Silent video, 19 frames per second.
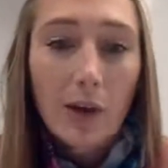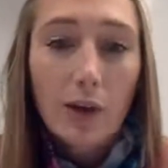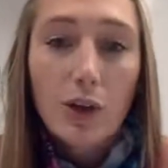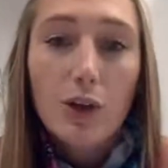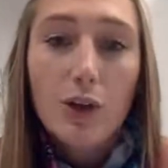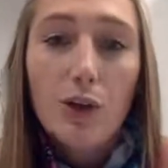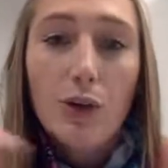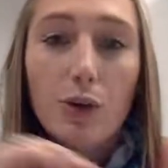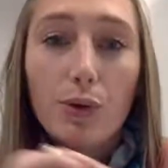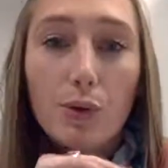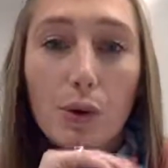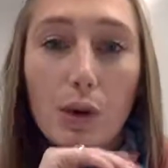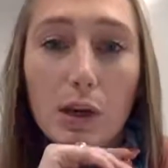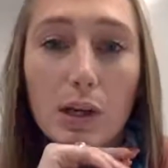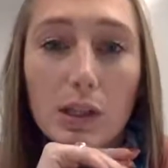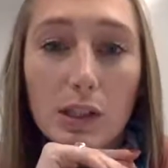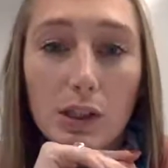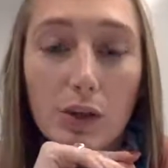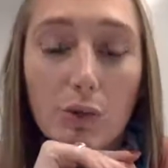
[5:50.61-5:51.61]
I want
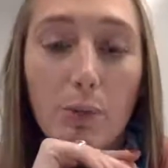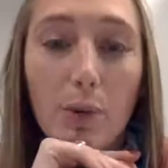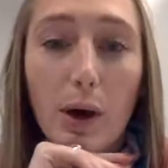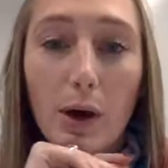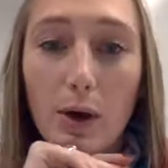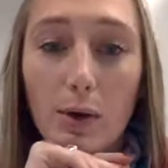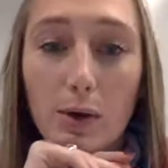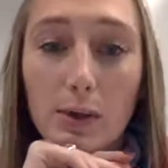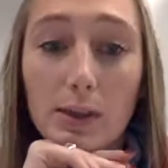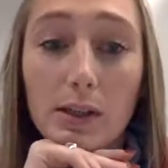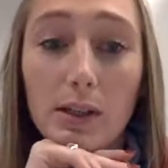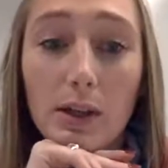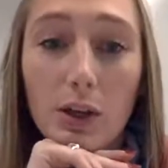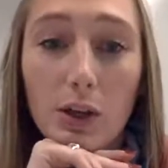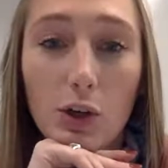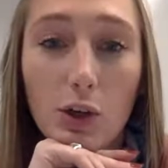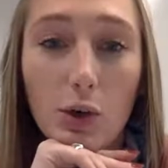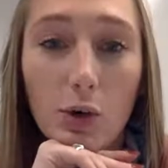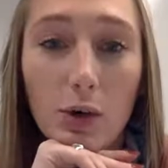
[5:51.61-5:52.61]
you to
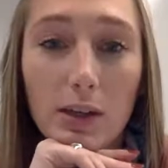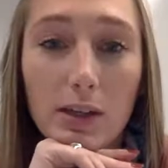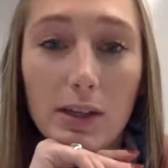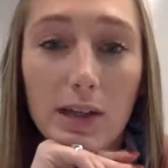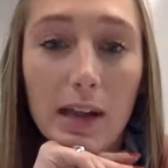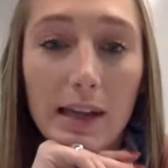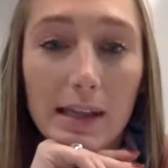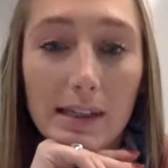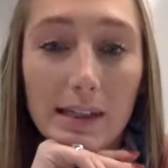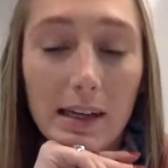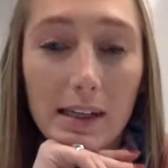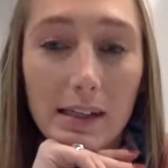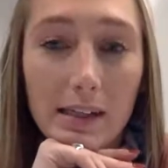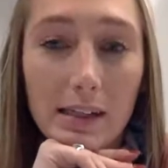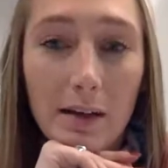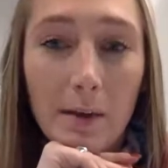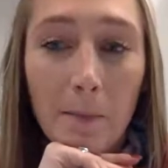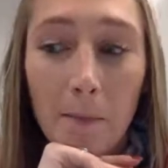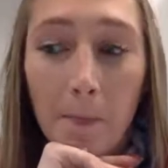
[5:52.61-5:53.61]
post your
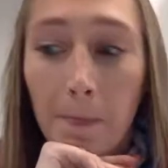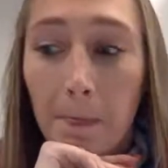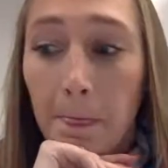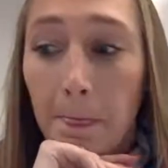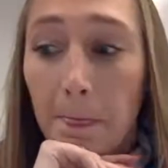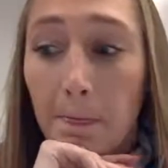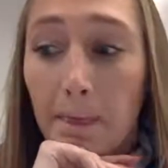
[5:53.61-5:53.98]
sentences